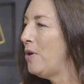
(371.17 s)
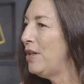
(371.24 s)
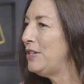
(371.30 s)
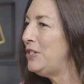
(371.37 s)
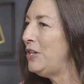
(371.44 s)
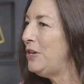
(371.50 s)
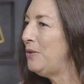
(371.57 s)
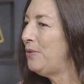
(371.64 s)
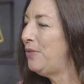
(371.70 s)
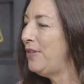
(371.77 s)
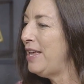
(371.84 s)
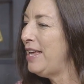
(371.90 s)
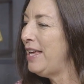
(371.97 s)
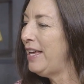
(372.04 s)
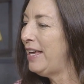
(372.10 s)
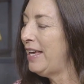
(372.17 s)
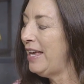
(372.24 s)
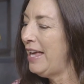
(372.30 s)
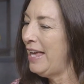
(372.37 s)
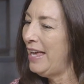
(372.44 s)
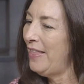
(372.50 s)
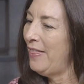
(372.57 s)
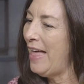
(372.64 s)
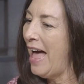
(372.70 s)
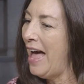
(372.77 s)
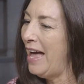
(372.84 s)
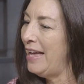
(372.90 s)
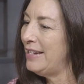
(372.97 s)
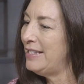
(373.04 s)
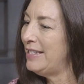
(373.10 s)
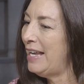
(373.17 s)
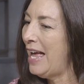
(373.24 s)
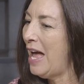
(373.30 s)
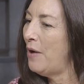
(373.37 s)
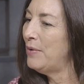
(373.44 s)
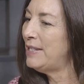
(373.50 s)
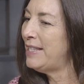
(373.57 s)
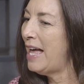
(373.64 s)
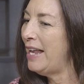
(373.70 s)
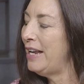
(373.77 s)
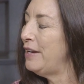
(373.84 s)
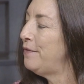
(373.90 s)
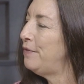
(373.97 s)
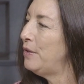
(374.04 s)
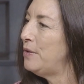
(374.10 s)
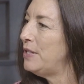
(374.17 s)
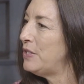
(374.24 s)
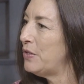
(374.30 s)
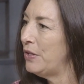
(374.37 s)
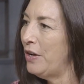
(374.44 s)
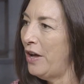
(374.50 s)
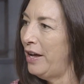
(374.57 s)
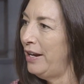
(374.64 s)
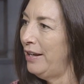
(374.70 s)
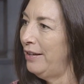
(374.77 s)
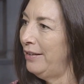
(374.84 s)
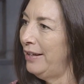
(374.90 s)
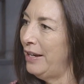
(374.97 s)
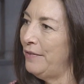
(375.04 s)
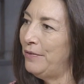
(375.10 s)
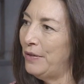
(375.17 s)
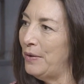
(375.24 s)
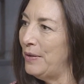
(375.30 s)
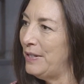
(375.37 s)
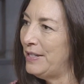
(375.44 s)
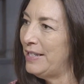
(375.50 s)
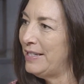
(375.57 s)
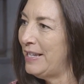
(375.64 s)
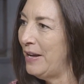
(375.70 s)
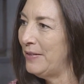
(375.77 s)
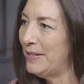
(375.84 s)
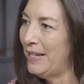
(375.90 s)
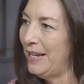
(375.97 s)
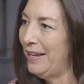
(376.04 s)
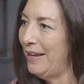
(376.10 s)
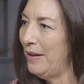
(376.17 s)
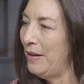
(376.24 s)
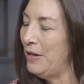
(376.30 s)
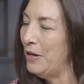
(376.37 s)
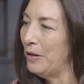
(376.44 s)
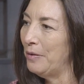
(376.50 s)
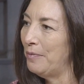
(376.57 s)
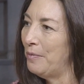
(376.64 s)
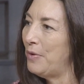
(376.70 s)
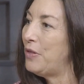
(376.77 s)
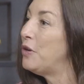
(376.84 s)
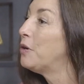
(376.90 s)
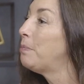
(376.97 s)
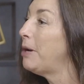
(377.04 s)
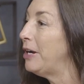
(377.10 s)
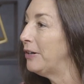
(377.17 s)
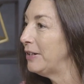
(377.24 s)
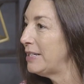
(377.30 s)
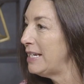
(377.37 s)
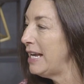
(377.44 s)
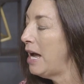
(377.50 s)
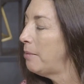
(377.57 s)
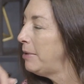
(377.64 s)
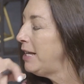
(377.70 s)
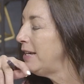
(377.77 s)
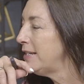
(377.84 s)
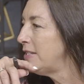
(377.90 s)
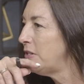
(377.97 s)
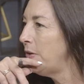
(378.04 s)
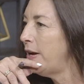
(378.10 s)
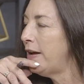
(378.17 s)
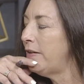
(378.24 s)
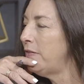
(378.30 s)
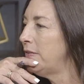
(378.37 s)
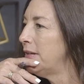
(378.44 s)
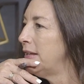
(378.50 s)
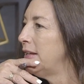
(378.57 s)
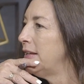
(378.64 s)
Well, do you think that, how is that influenced or not influenced? It sounds like with your parenting. How many kids do you have?